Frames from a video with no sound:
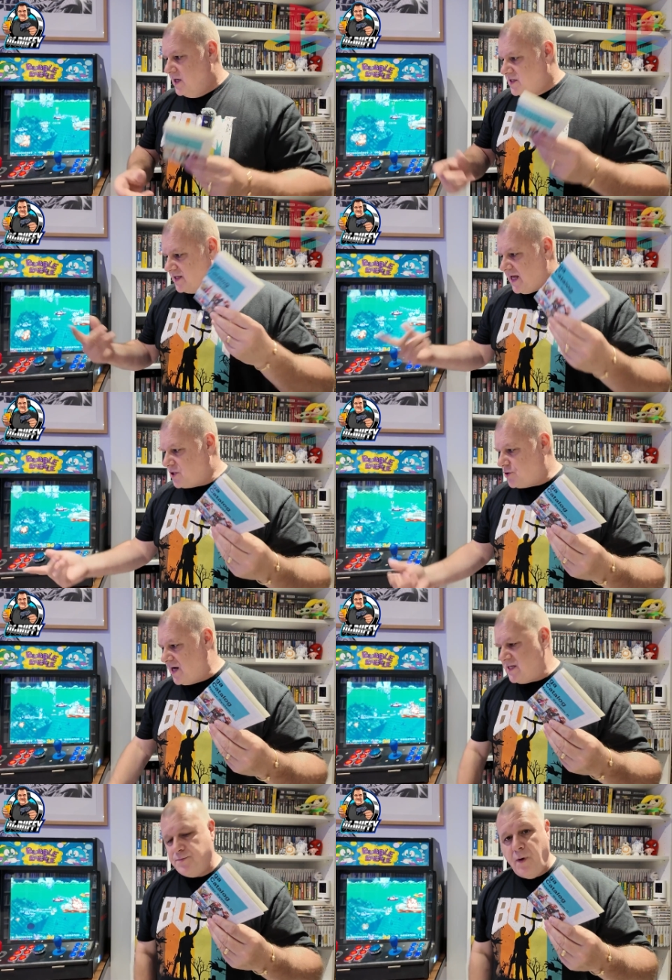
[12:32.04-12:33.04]
So that
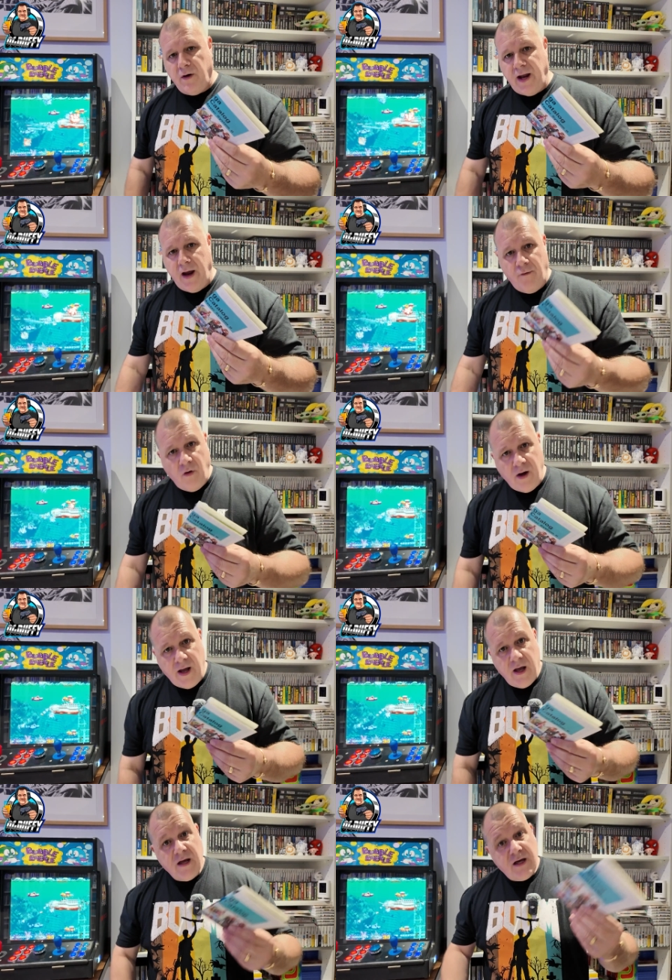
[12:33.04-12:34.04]
Transbot there, right?
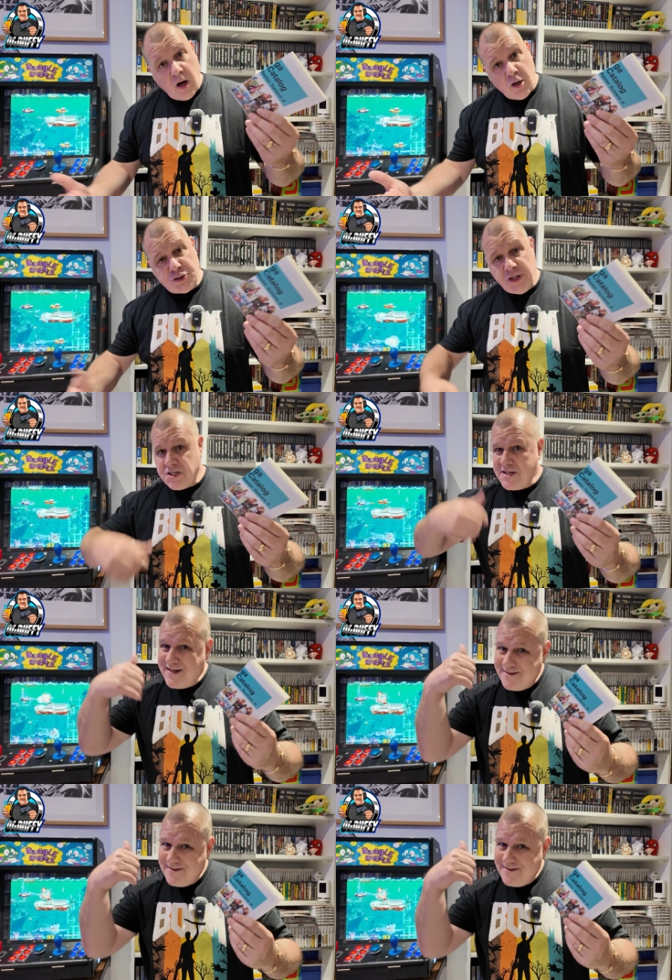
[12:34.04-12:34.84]
Cartridge,